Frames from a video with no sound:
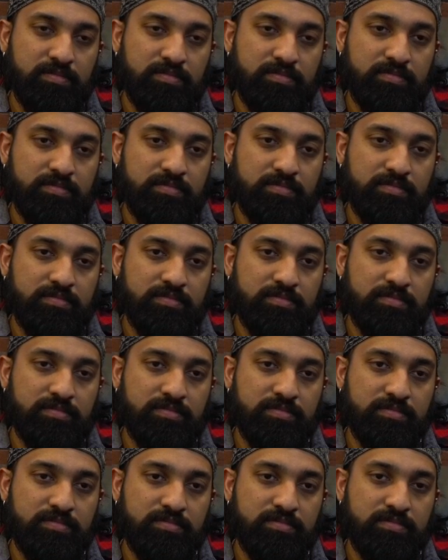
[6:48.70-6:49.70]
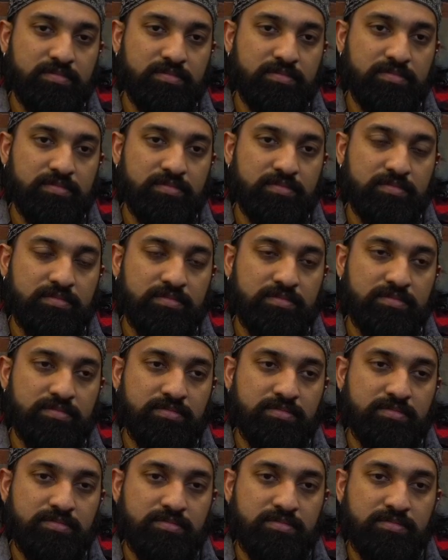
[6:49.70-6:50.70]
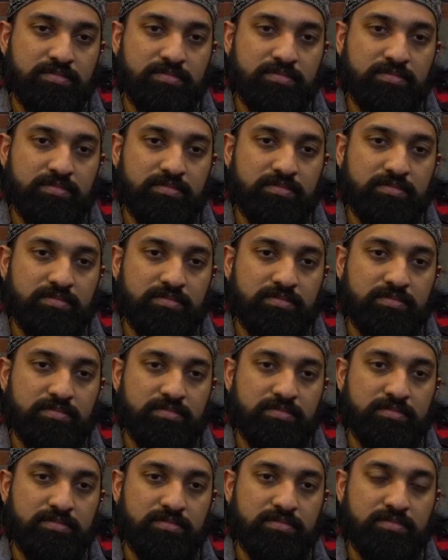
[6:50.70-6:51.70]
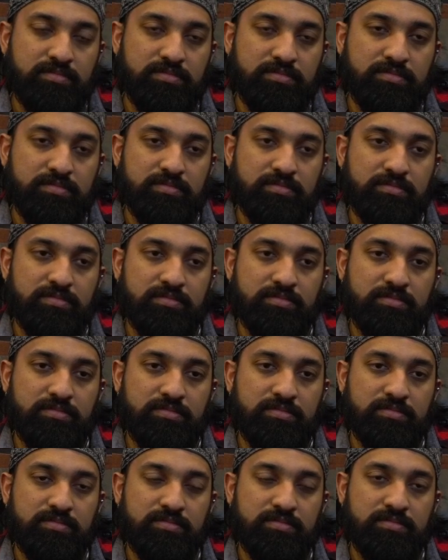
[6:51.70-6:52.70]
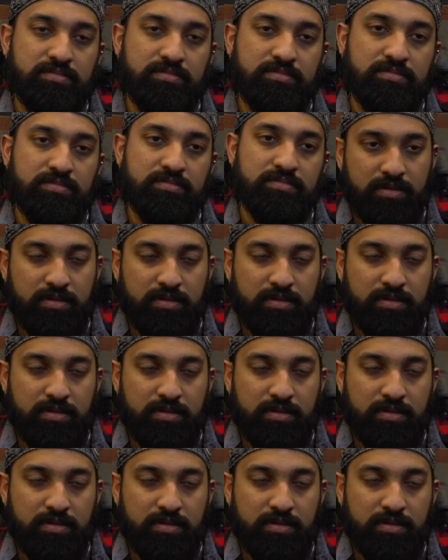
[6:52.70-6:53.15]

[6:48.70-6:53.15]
This person isn't speaking.